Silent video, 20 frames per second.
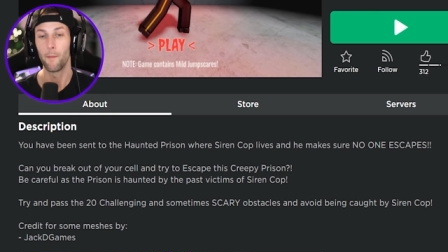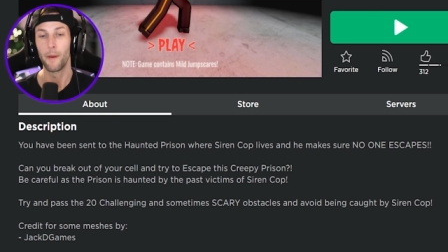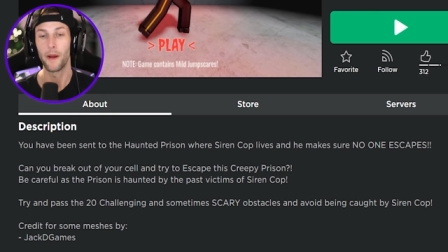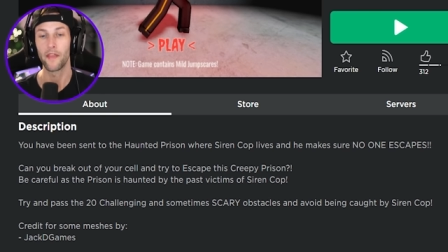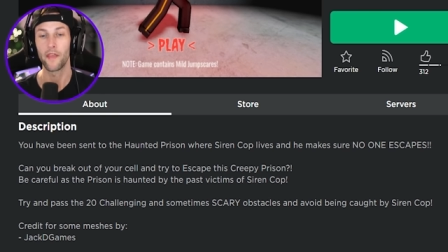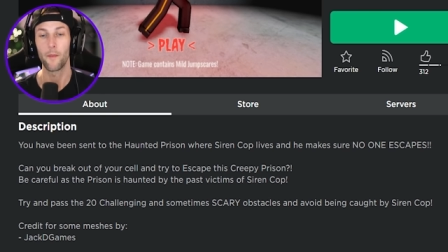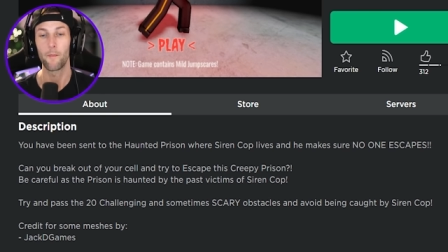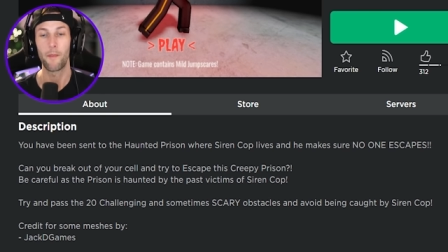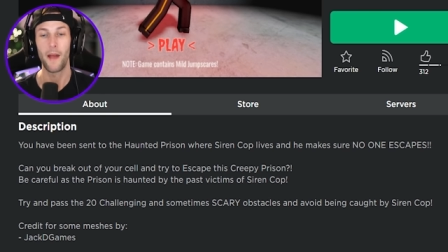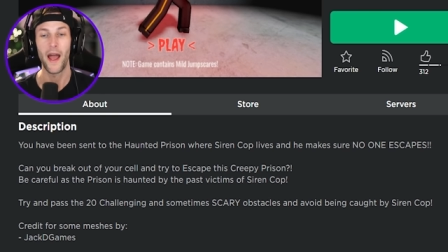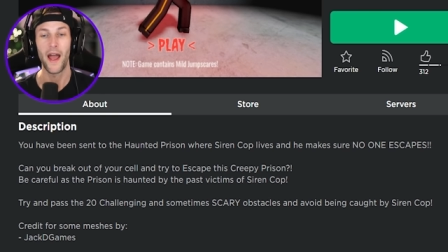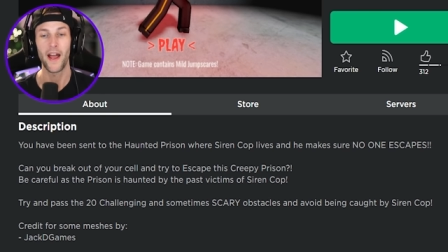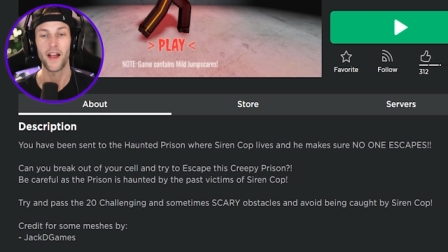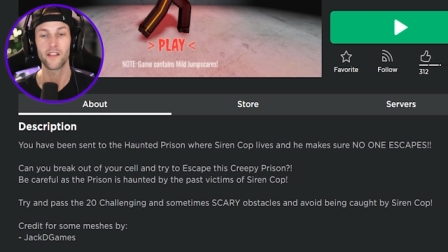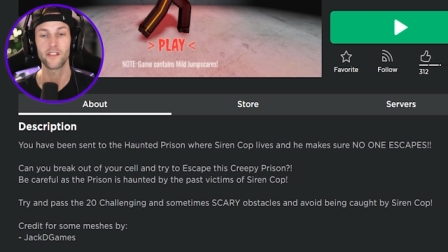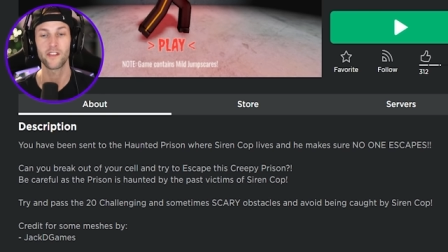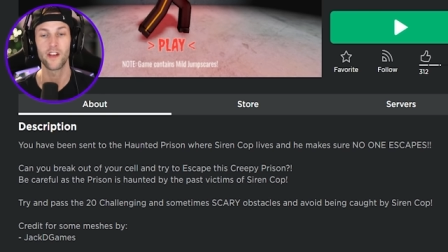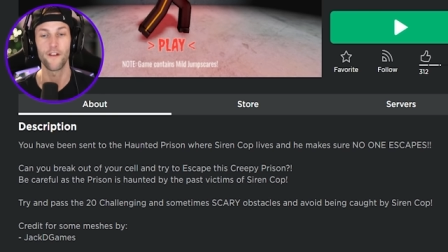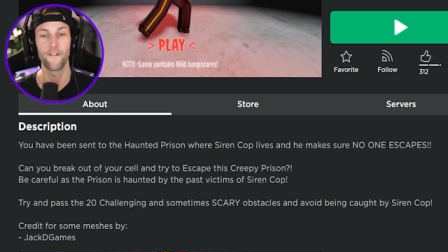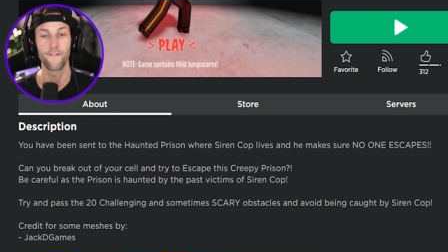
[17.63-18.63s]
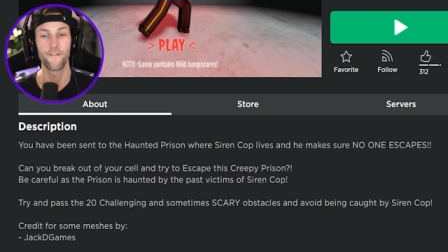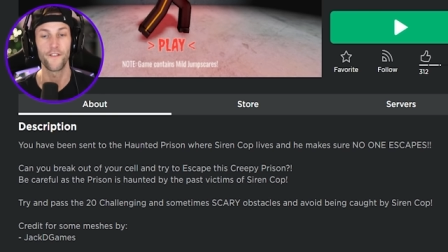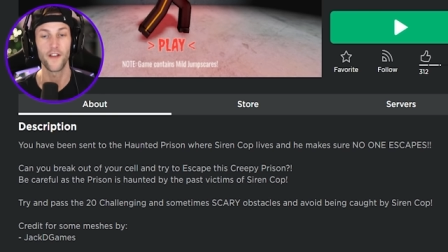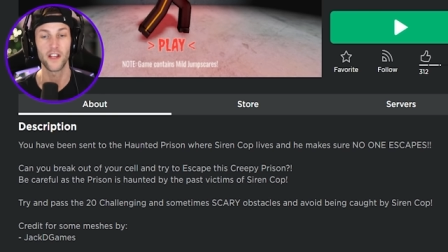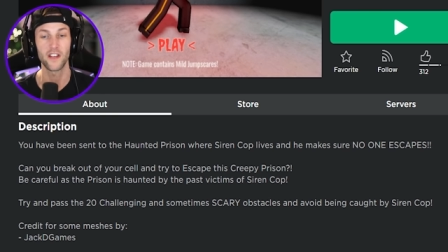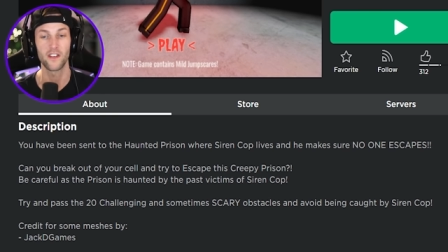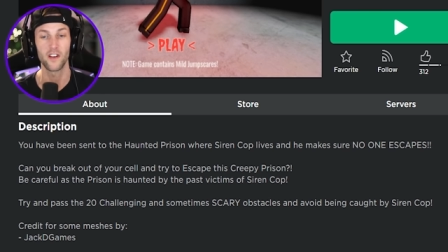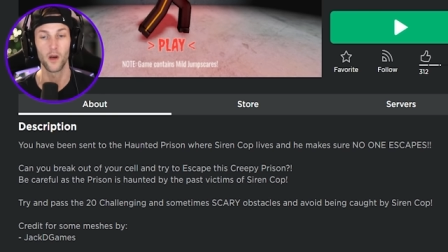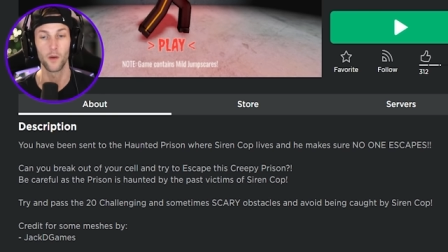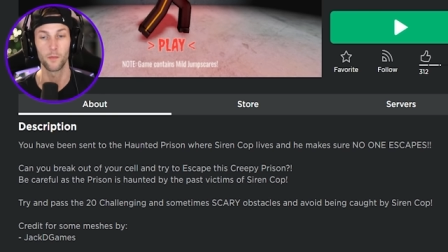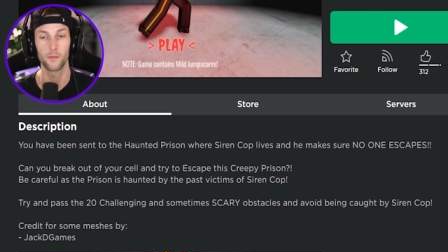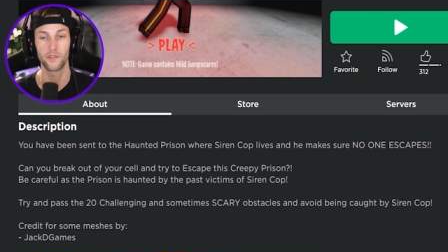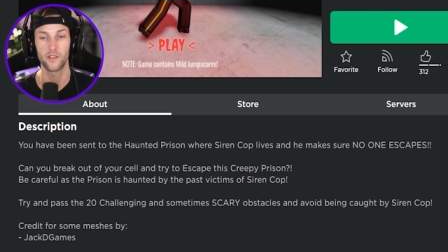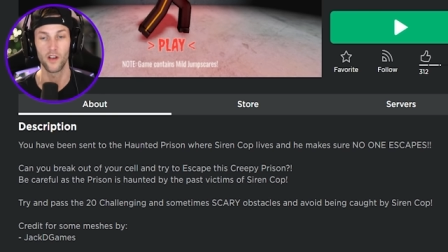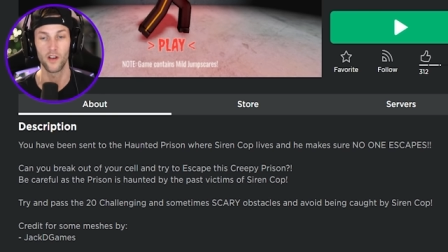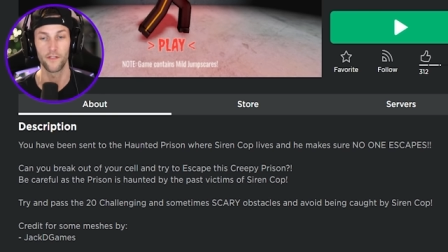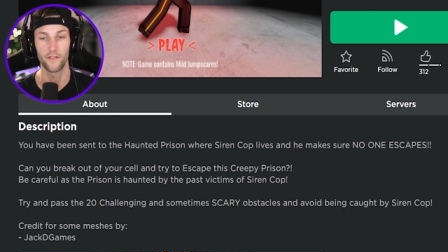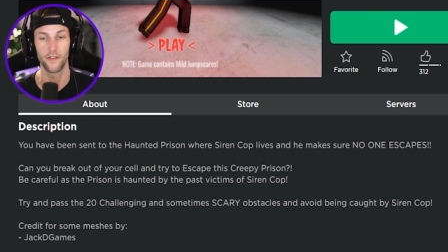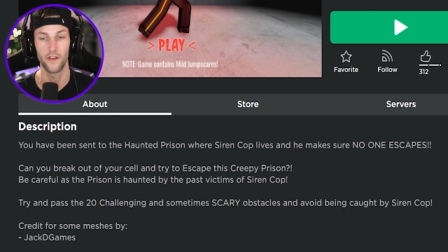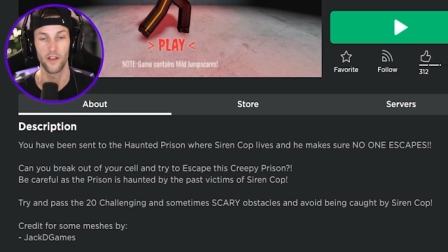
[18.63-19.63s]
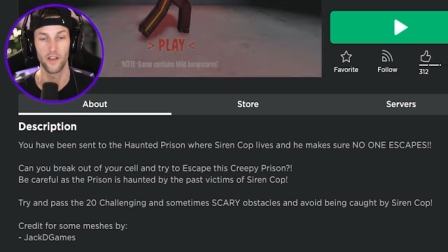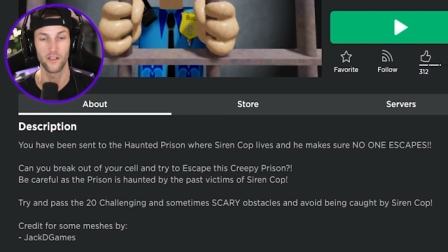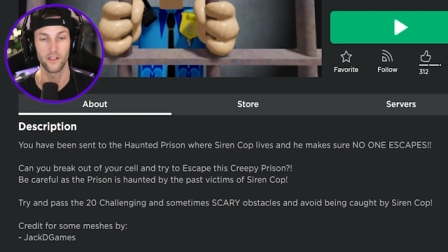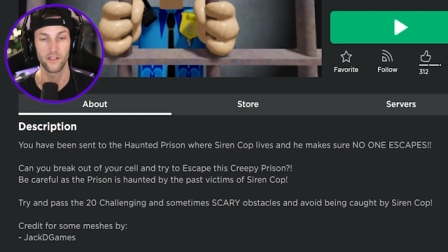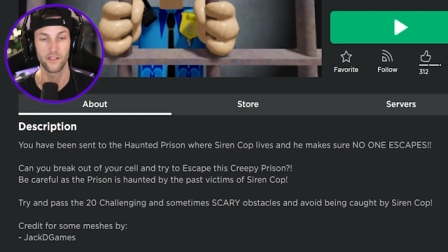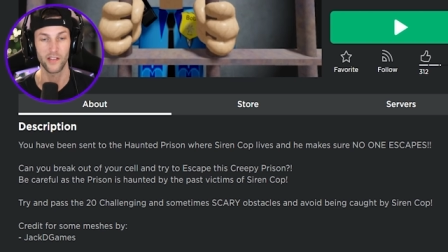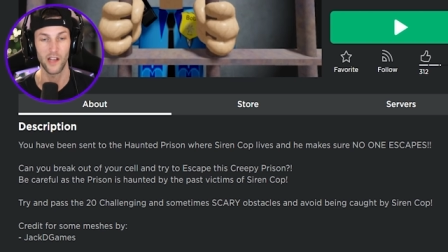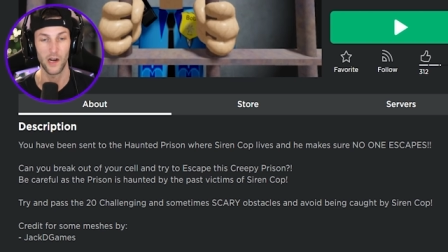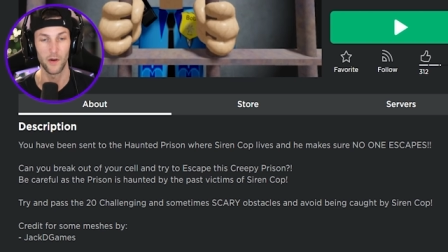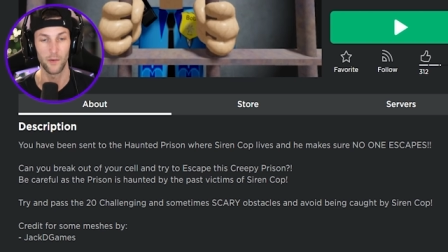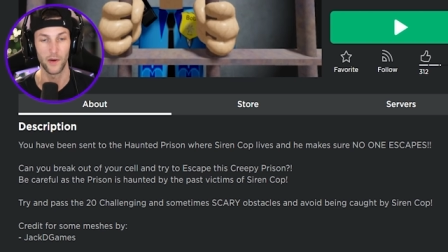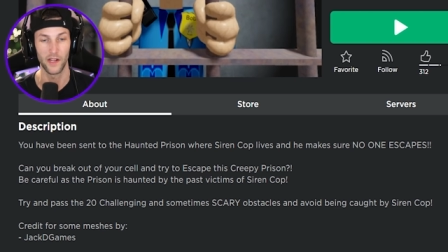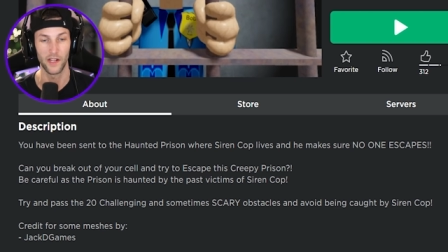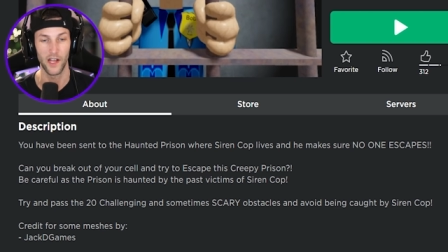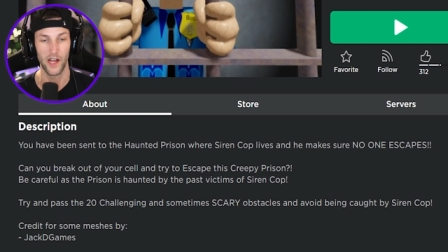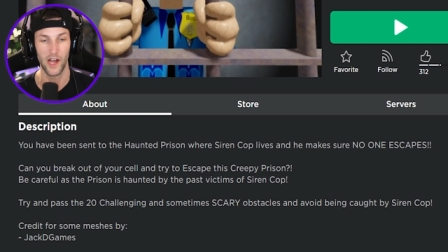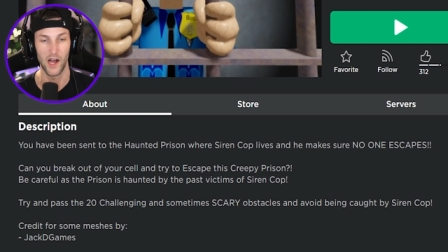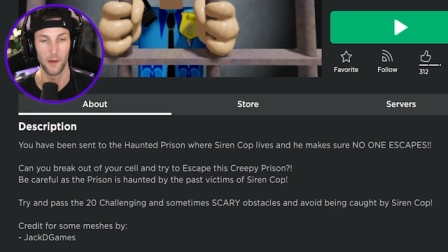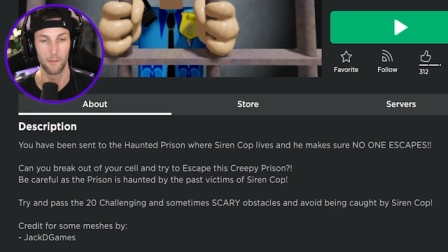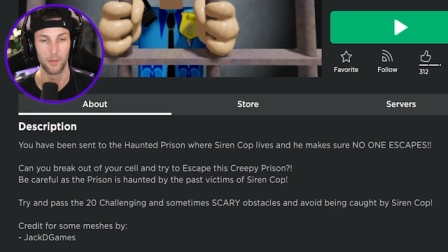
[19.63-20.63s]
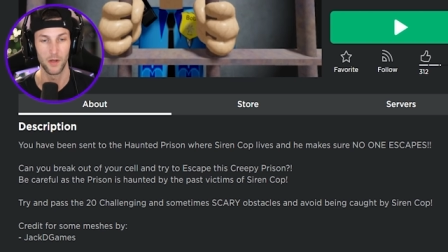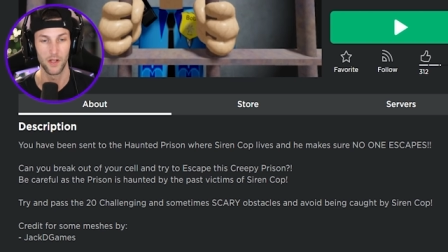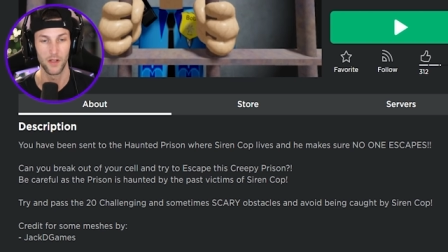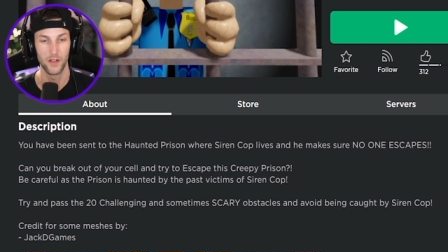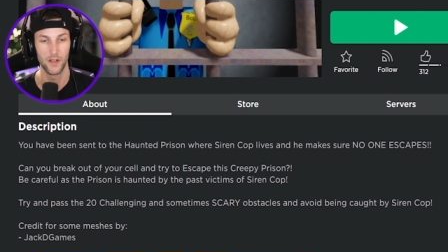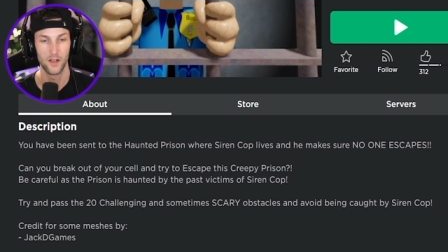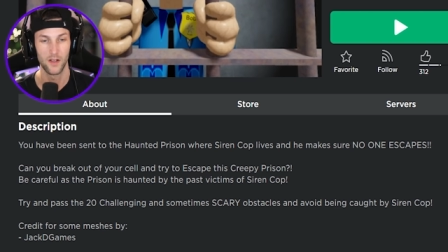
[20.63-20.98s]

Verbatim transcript: by the past victims of Siren Cop.